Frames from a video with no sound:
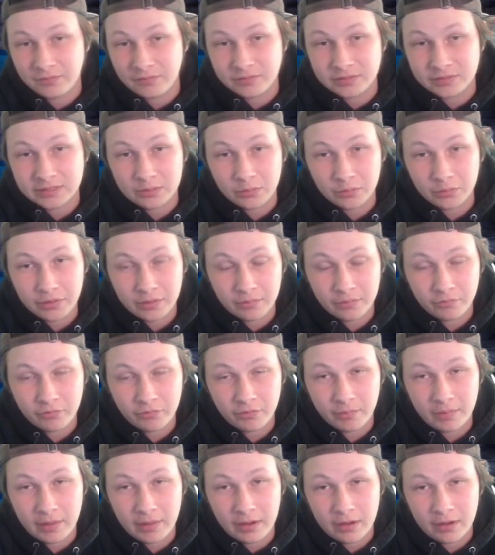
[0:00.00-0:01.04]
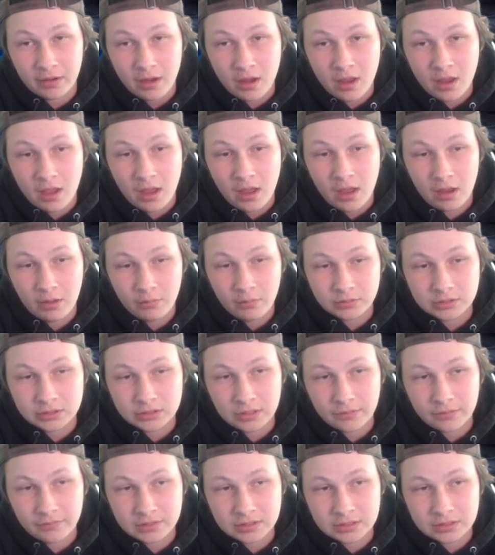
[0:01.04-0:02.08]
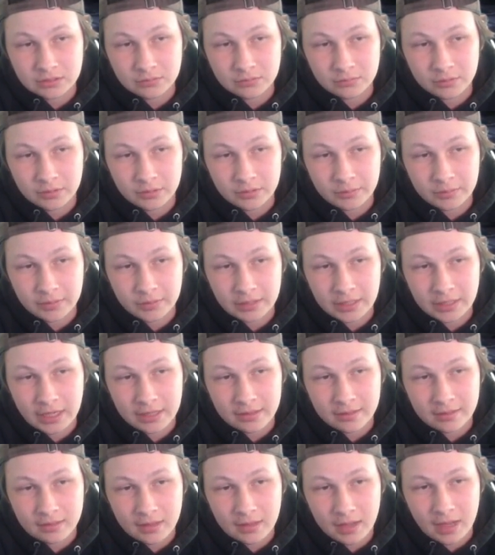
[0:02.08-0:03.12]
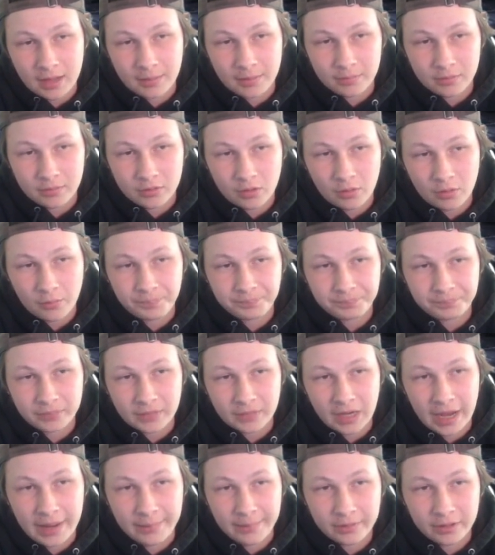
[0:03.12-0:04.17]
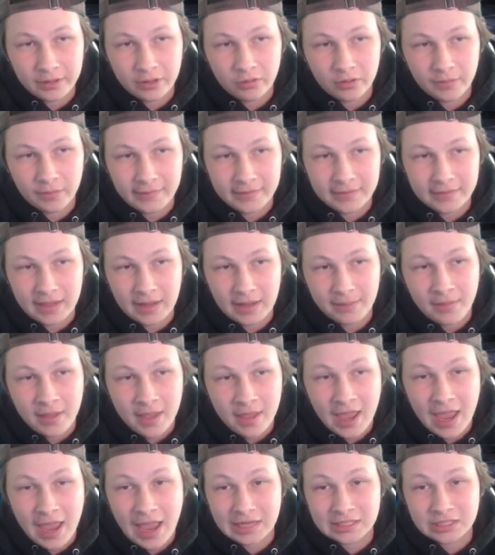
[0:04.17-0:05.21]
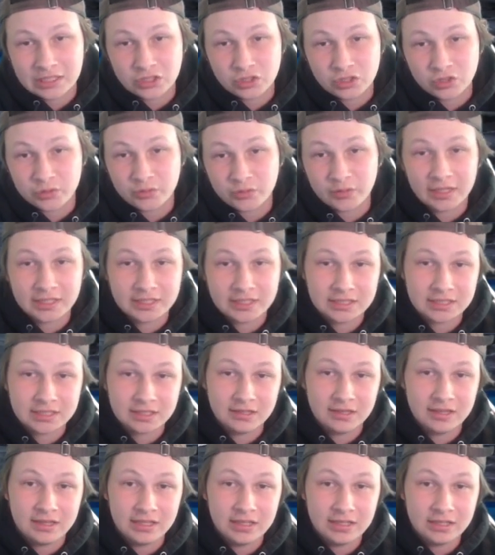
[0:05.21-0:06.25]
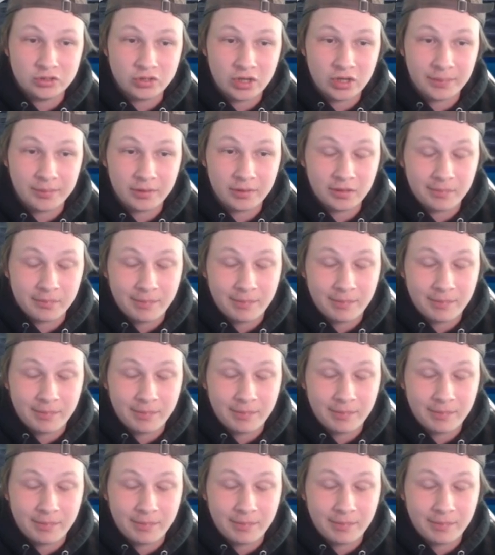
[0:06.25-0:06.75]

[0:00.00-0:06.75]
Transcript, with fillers: of deal with him from there, uh, which obviously really, really nice. Um, so I am going to go into my Zam, actually trace the Drapion's